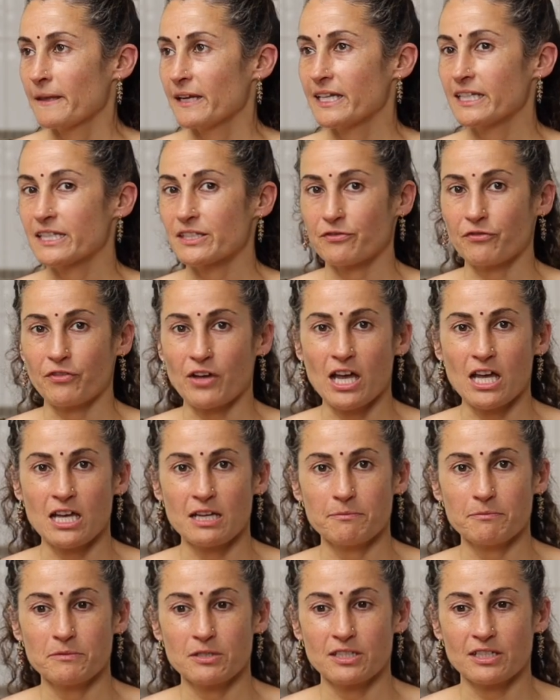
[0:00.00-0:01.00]
It's
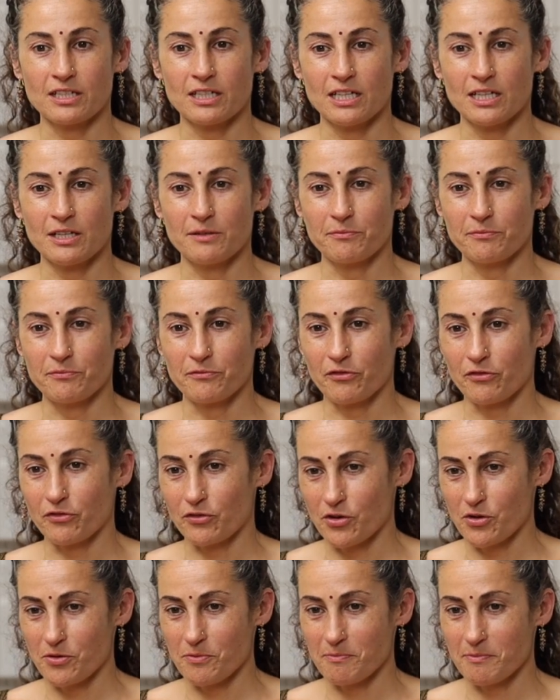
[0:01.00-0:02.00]
farmed
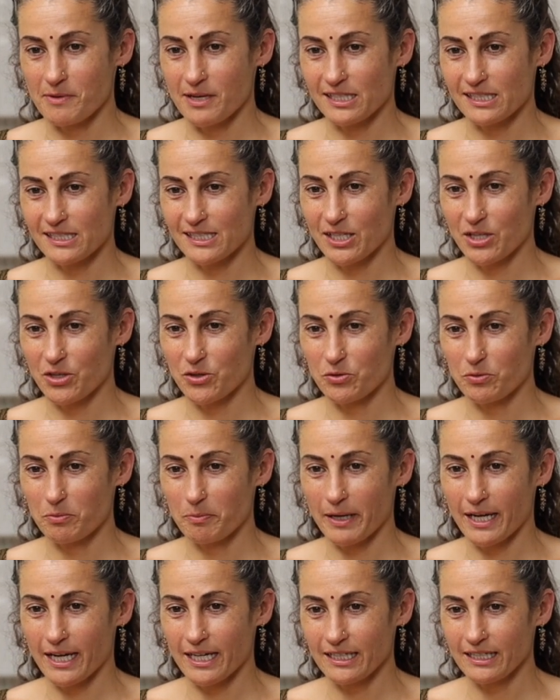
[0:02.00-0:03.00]
from a single
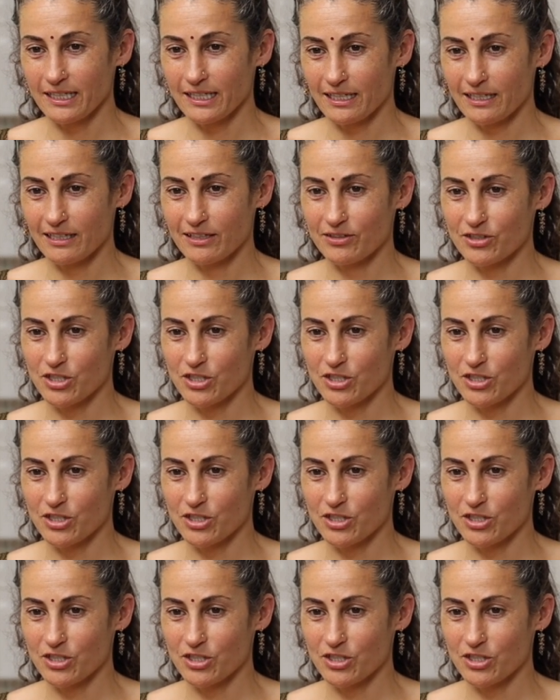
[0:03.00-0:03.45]
paddock.